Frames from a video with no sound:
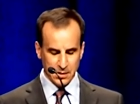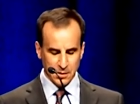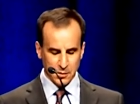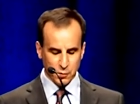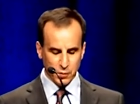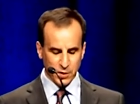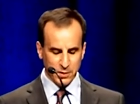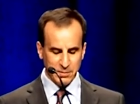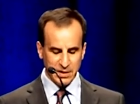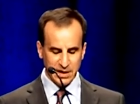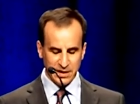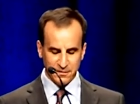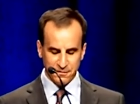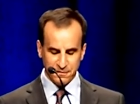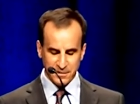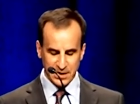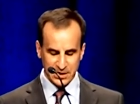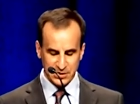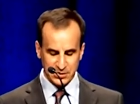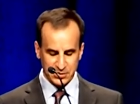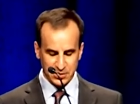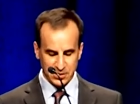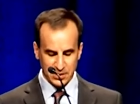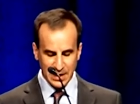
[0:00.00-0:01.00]
We
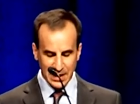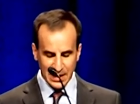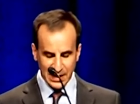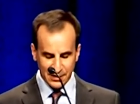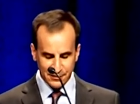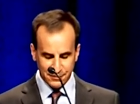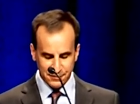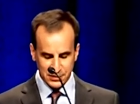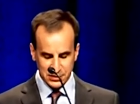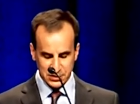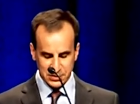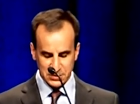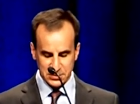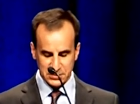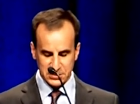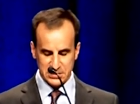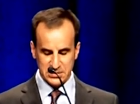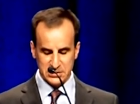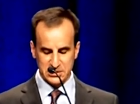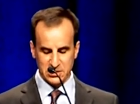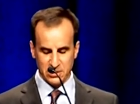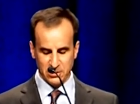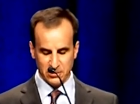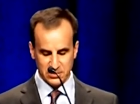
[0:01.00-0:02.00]
manufacture high efficiency
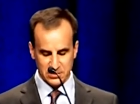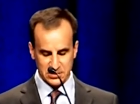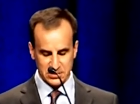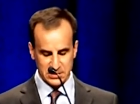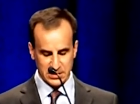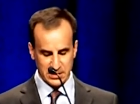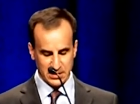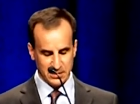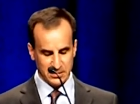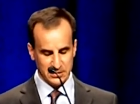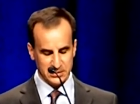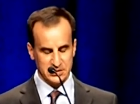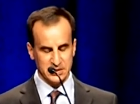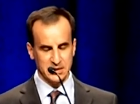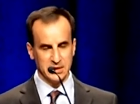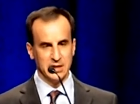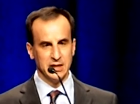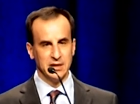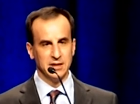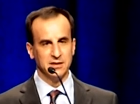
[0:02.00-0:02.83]
solar cells